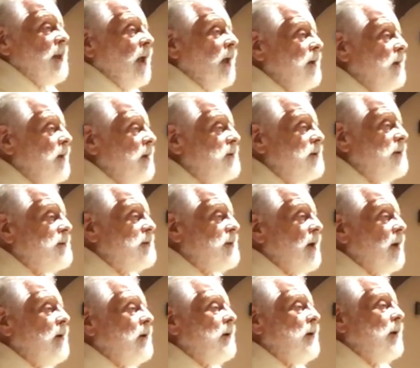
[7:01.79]
not
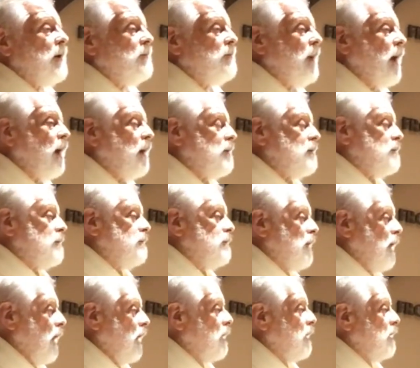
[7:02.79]
necessarily a matter of
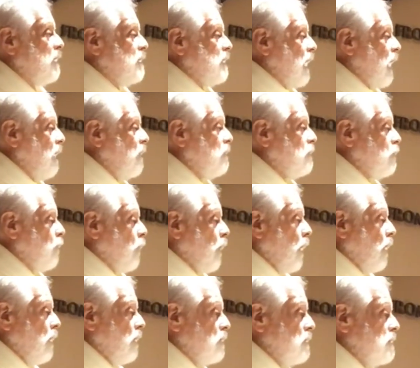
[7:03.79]
knocking down
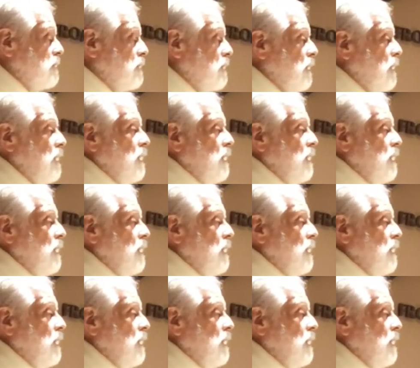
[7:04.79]
walls.